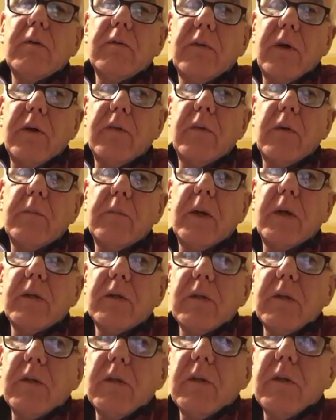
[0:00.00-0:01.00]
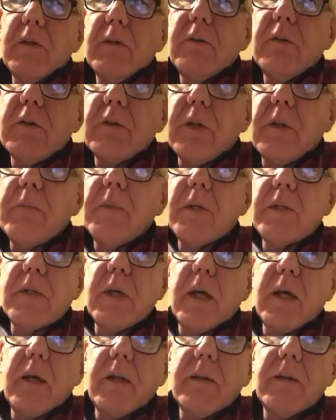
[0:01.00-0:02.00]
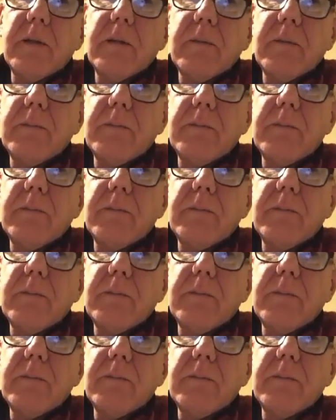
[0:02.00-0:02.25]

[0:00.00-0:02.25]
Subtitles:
Thank you very much. Just give me a second.